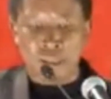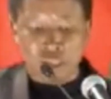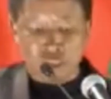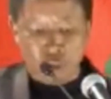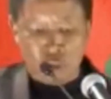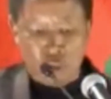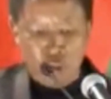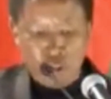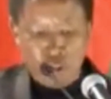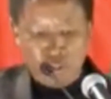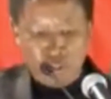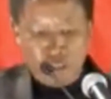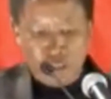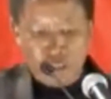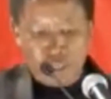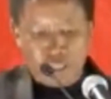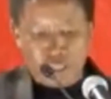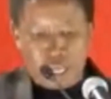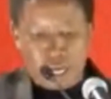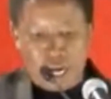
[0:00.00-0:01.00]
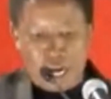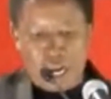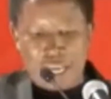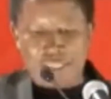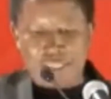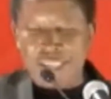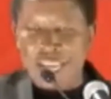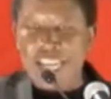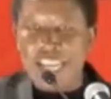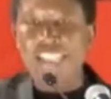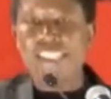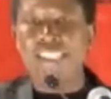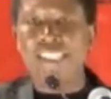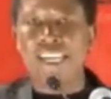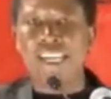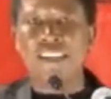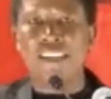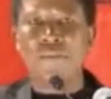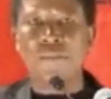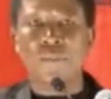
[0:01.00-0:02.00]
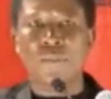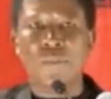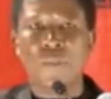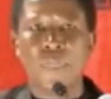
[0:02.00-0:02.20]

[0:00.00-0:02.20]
So sterilization